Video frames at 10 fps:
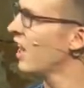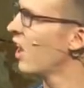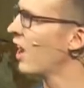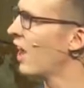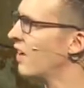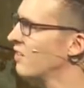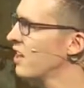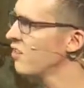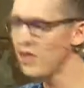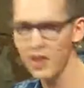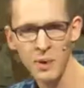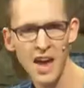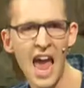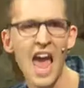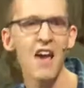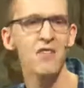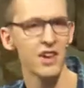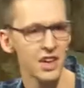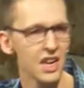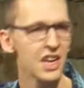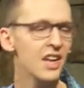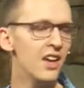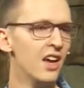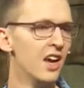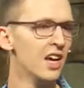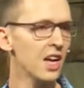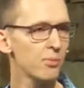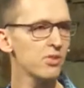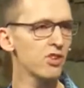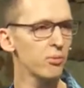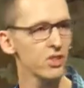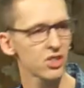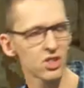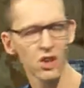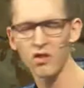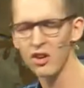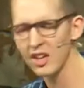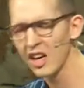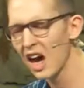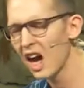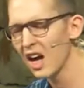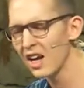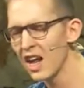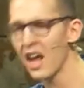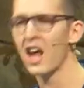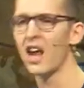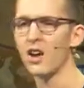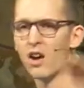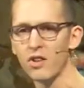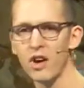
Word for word: our lives, everything we have and need, comes from the sovereign, kind hand of